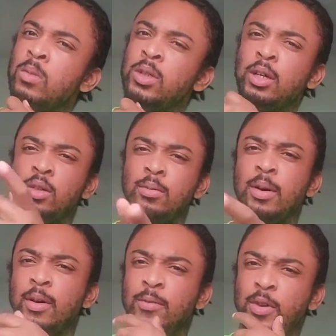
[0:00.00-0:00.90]
Shout out to
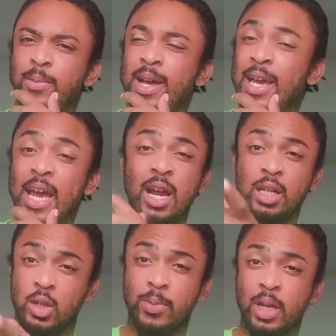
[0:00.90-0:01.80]
a friend of mine, Gary. He
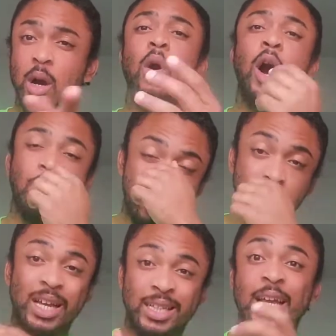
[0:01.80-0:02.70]
told me to go on OfferUp.
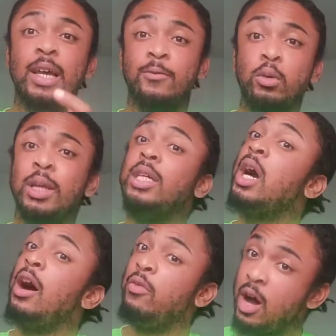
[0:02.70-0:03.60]
So I did get a few things
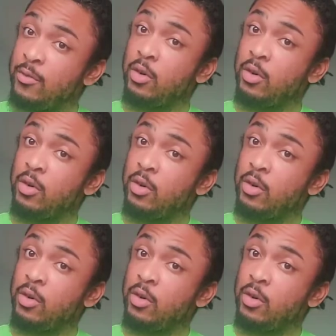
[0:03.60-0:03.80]
off of